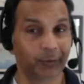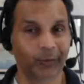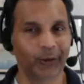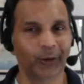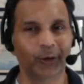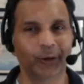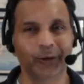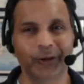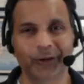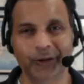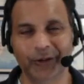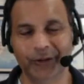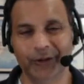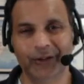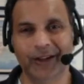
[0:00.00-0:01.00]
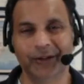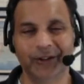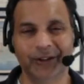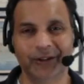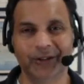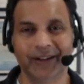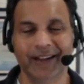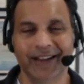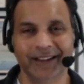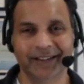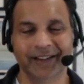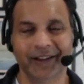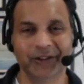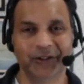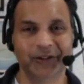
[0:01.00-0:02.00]
well, not only does it sound easy,
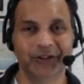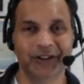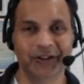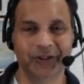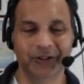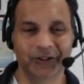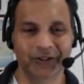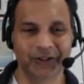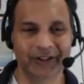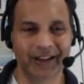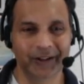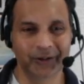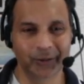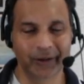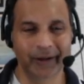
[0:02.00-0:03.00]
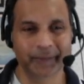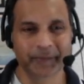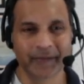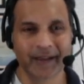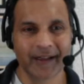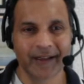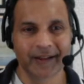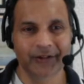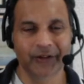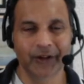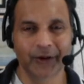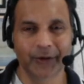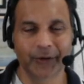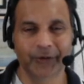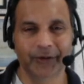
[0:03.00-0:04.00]
nice, it's easy to say as well.
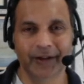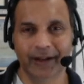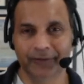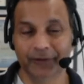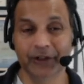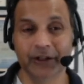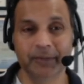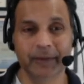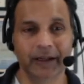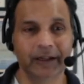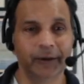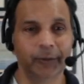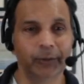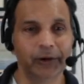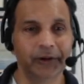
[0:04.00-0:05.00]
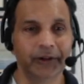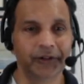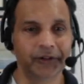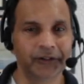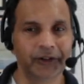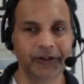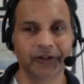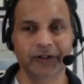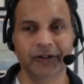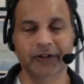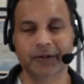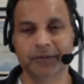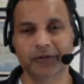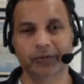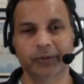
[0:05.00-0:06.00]
So fundamentally, we look at
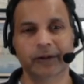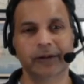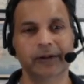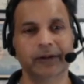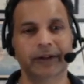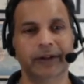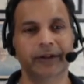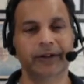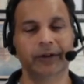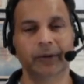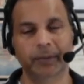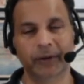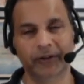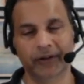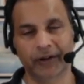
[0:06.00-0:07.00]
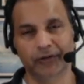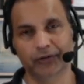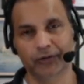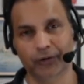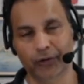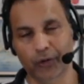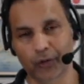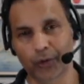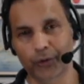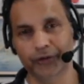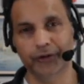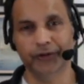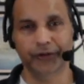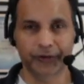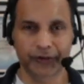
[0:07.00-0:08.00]
systems, we look at you know potential
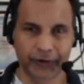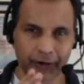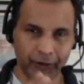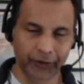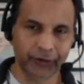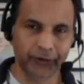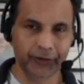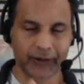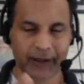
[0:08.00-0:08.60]
causes. So you're going through